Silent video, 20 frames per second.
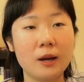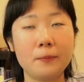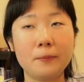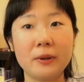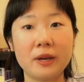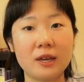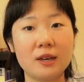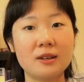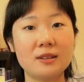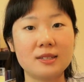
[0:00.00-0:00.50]

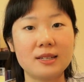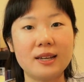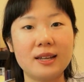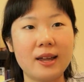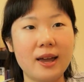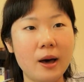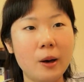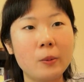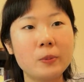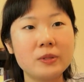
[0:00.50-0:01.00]
because it
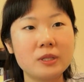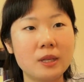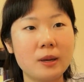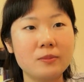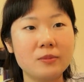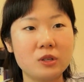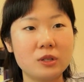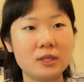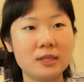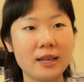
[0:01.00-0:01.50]
helps
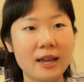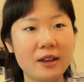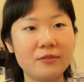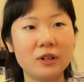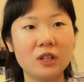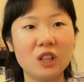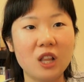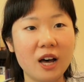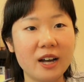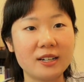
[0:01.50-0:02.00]
them to save
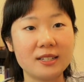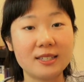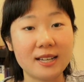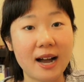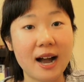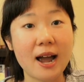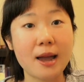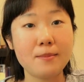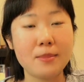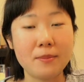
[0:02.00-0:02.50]
a lot of
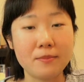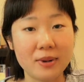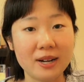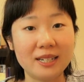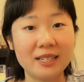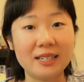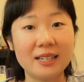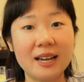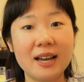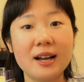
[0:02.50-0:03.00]
time and
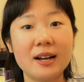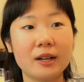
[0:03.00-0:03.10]
money